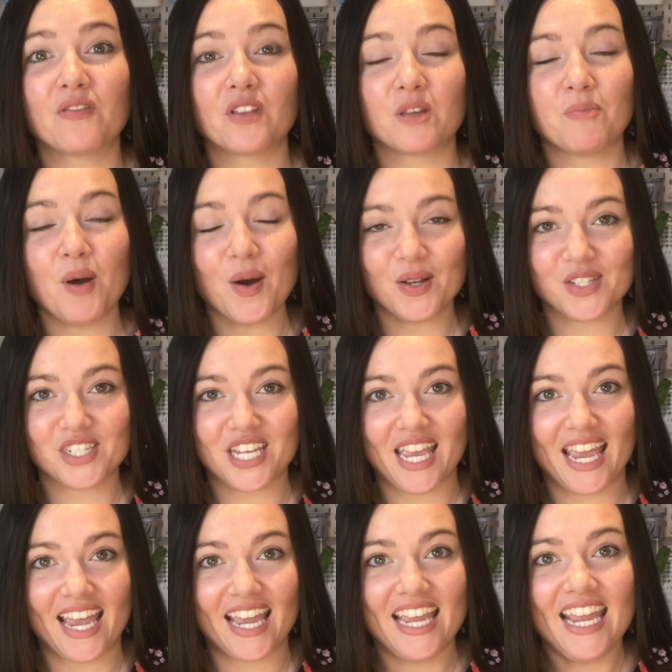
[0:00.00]
for the past
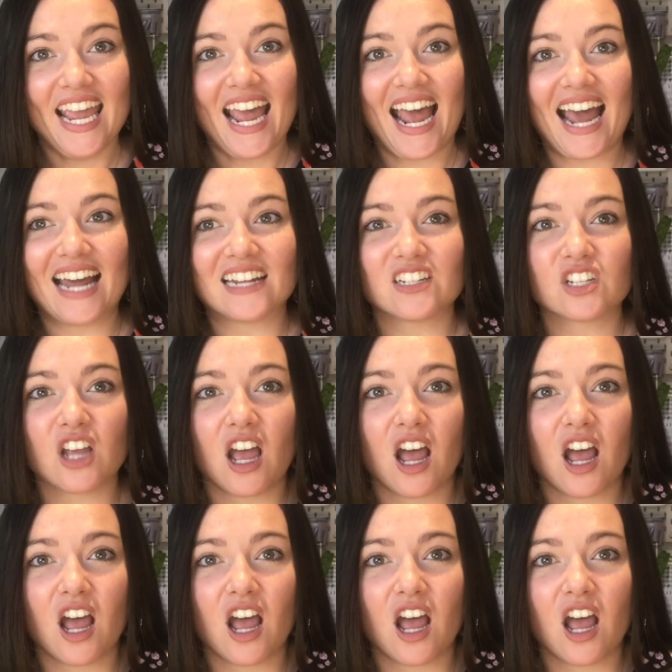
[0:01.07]
year and